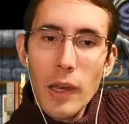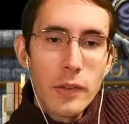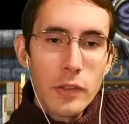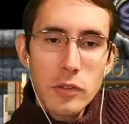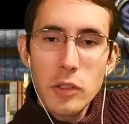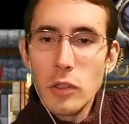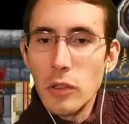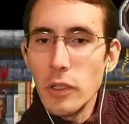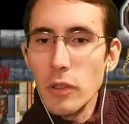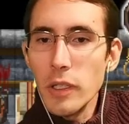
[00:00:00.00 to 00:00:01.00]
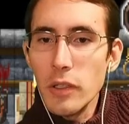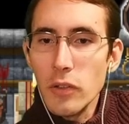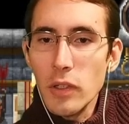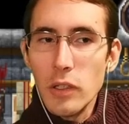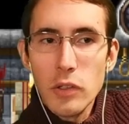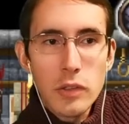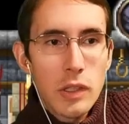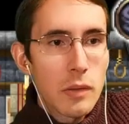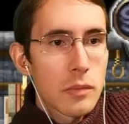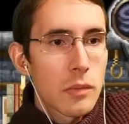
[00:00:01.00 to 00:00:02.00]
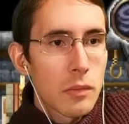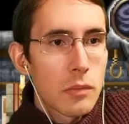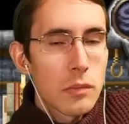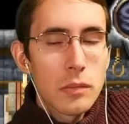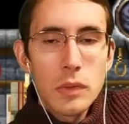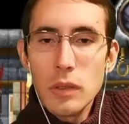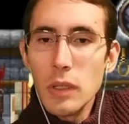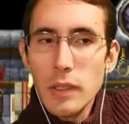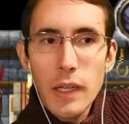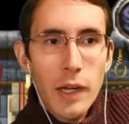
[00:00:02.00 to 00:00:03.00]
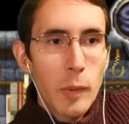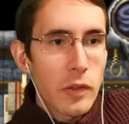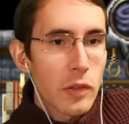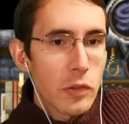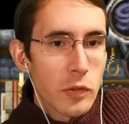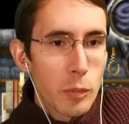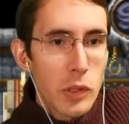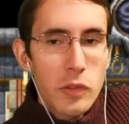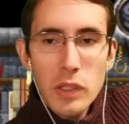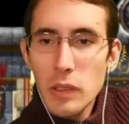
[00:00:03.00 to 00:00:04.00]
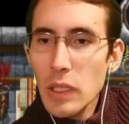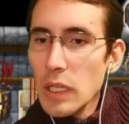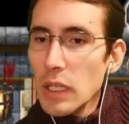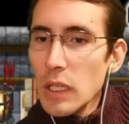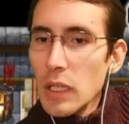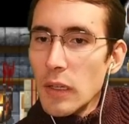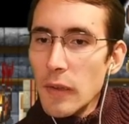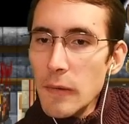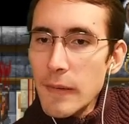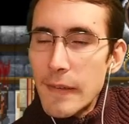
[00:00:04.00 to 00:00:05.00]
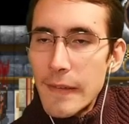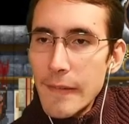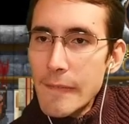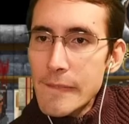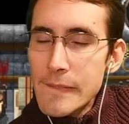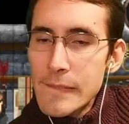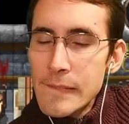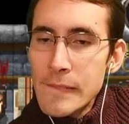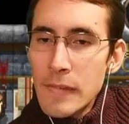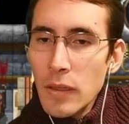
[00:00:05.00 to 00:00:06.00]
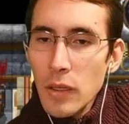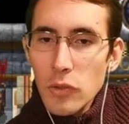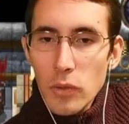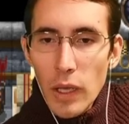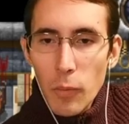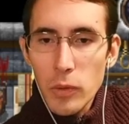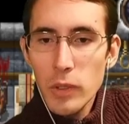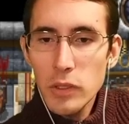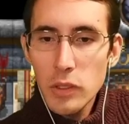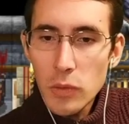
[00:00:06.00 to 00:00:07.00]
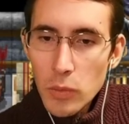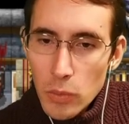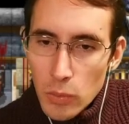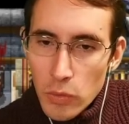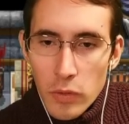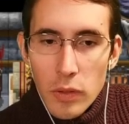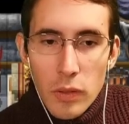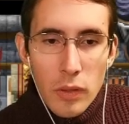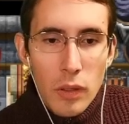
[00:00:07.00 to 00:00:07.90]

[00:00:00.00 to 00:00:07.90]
Not on this turn, clearly, because he'd just get attacked by Sisters of Mercy. Okay. So yeah, we're going to use